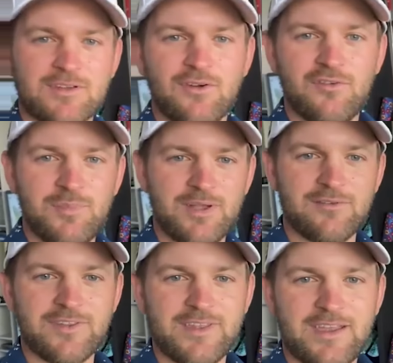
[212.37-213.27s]
in the golf bag
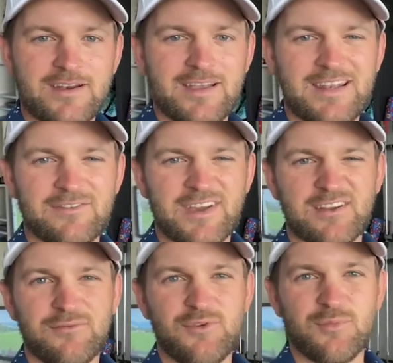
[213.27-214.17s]
over there, and I've
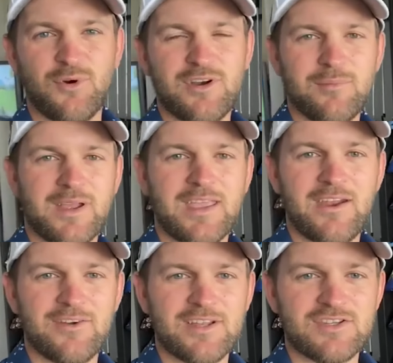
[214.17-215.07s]
got a few more in my
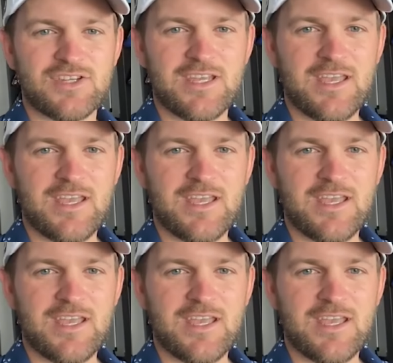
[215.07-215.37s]
garage.